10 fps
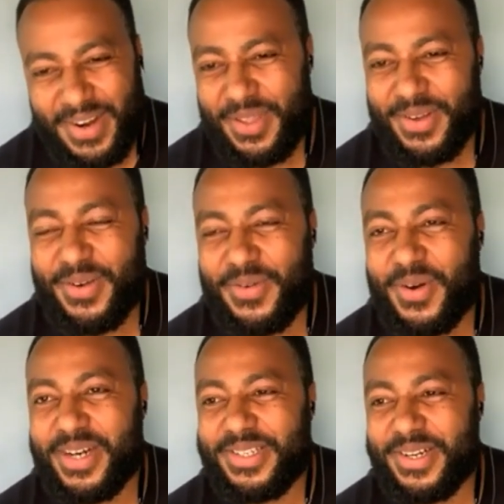with only
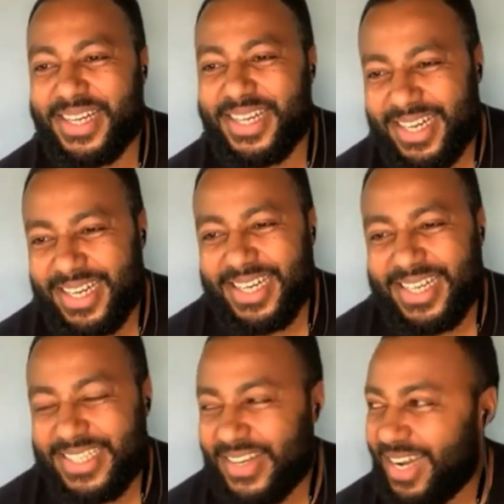one song.
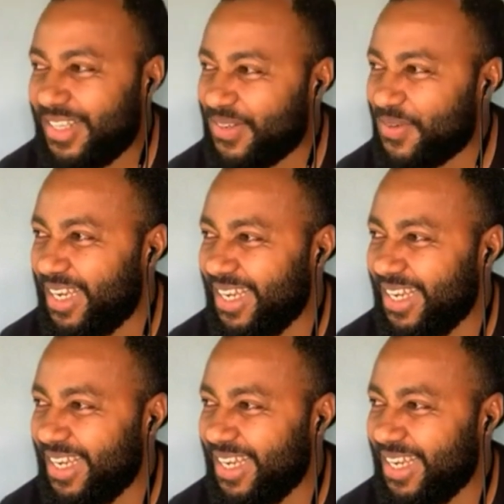So I had to,